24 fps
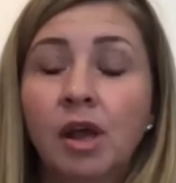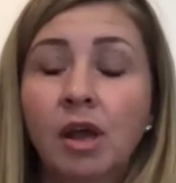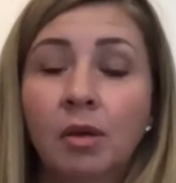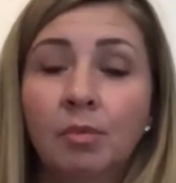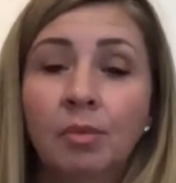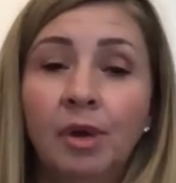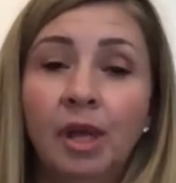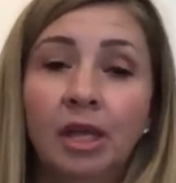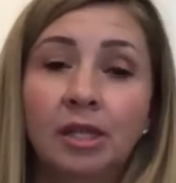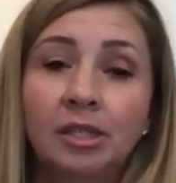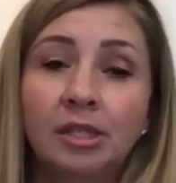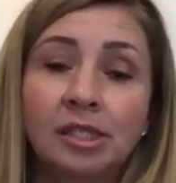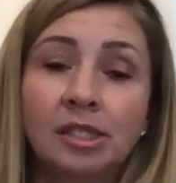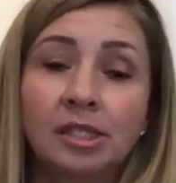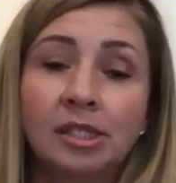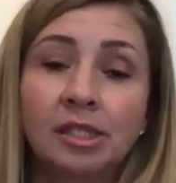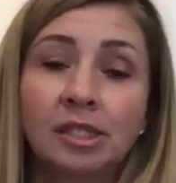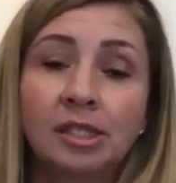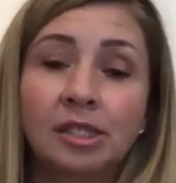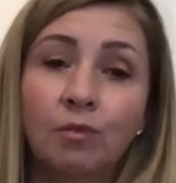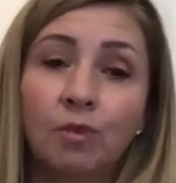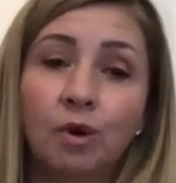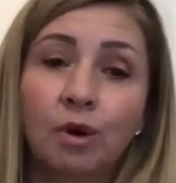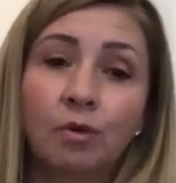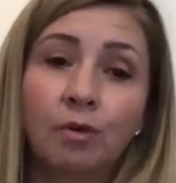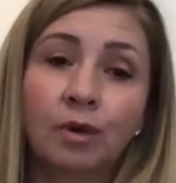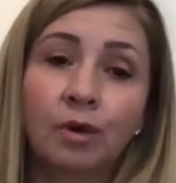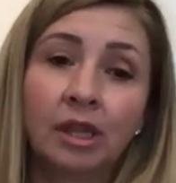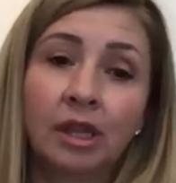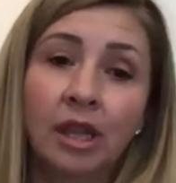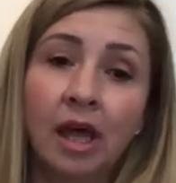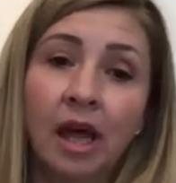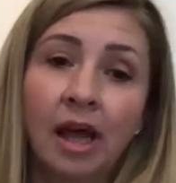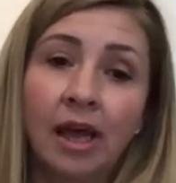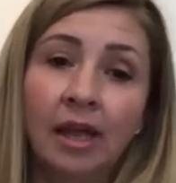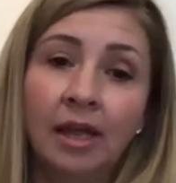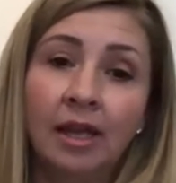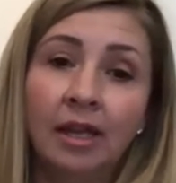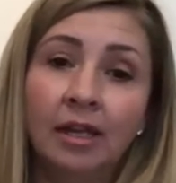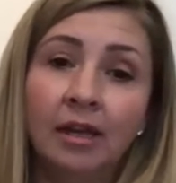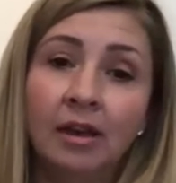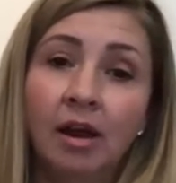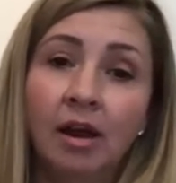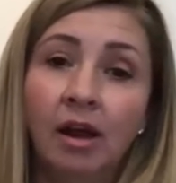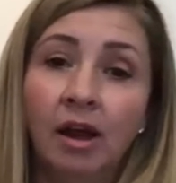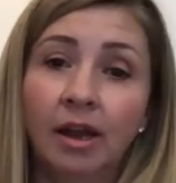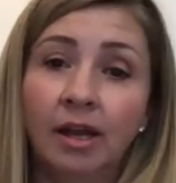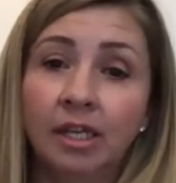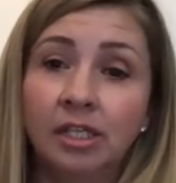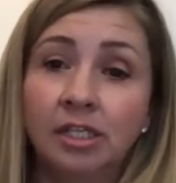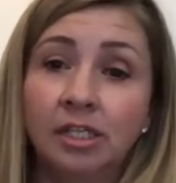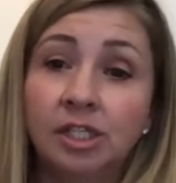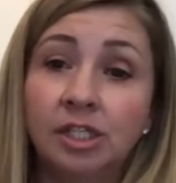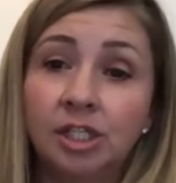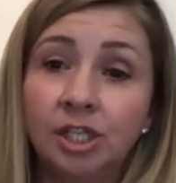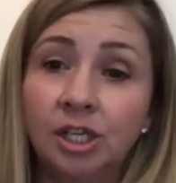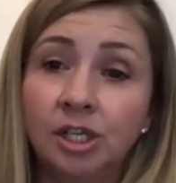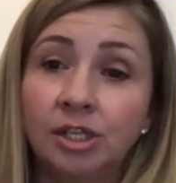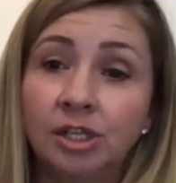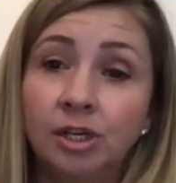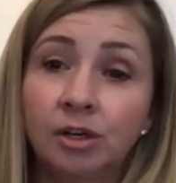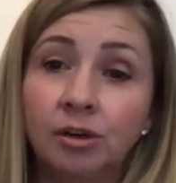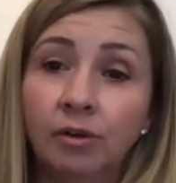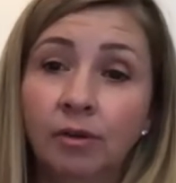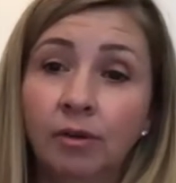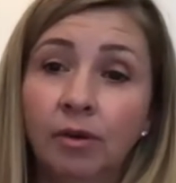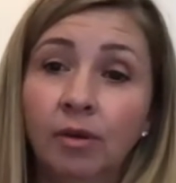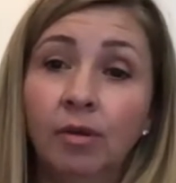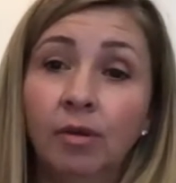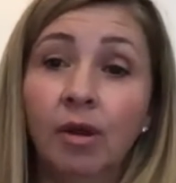but instead we're relying on a digital